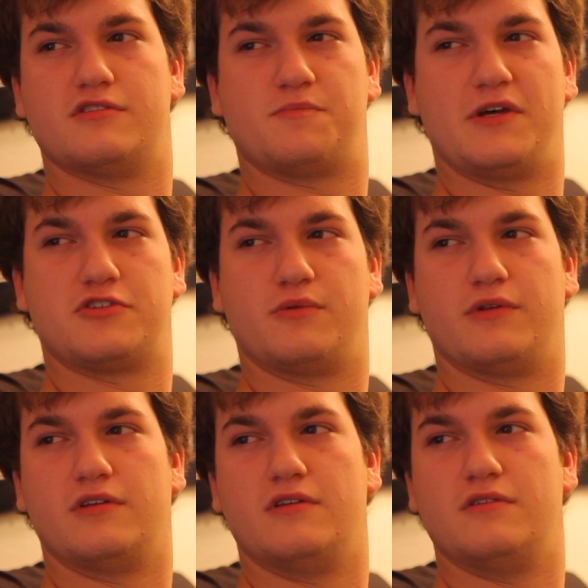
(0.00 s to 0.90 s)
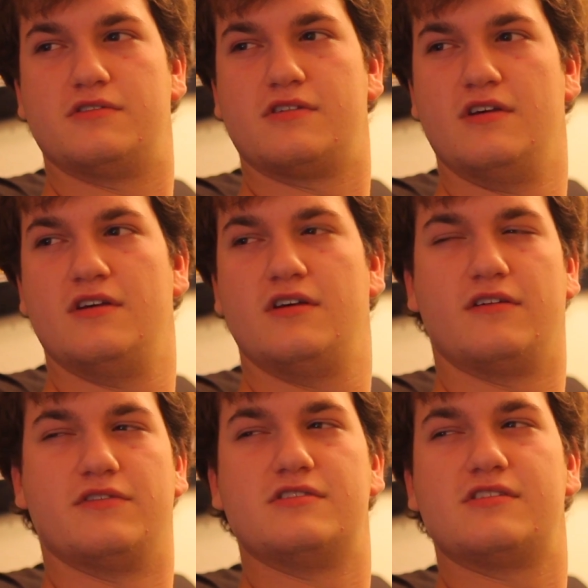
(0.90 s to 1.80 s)
especially when the use
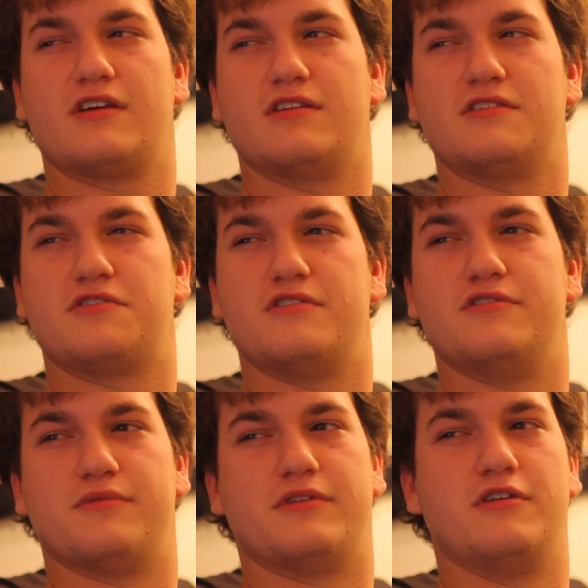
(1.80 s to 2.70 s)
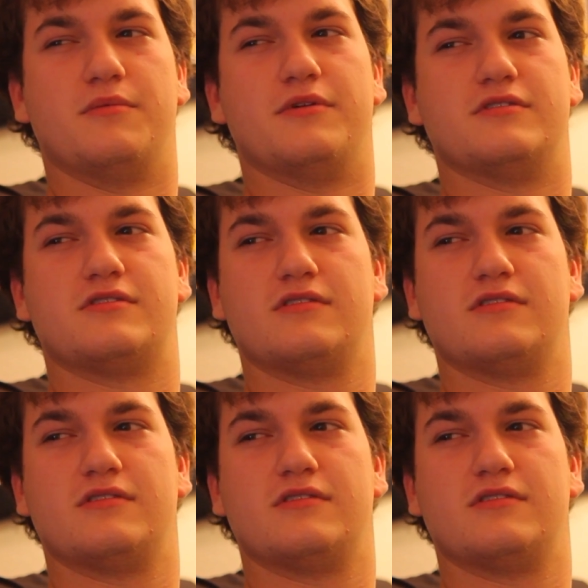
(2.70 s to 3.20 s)
of these techniques are used with humans.